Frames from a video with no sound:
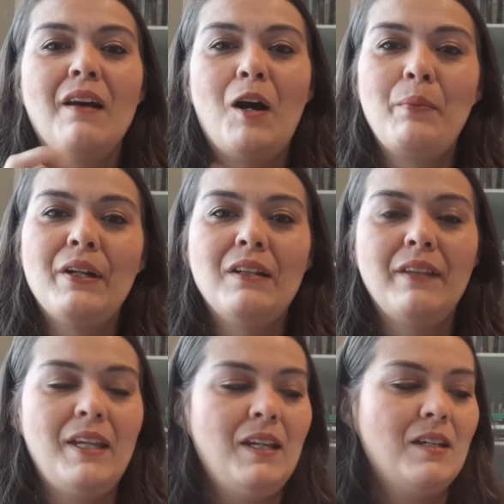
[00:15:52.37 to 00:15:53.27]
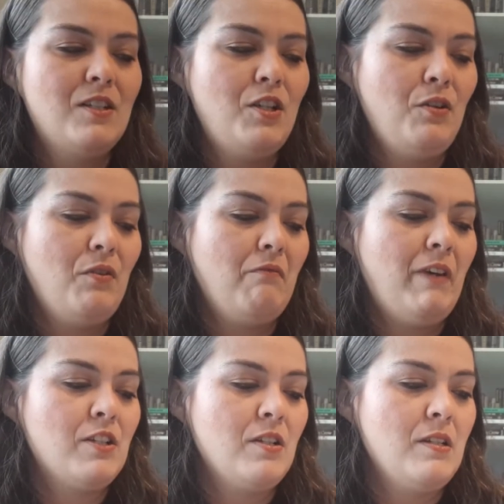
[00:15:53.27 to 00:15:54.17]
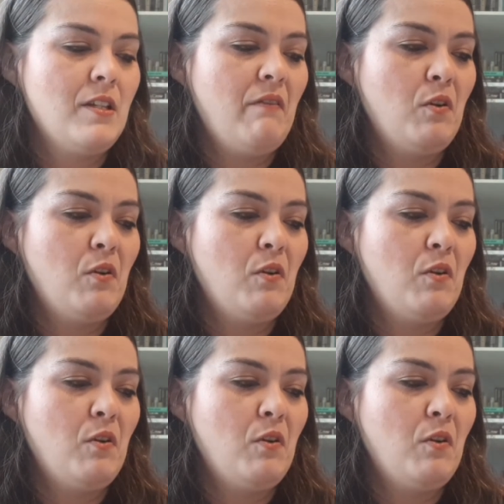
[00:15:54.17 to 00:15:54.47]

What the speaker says: I'll put a link to Confessions of a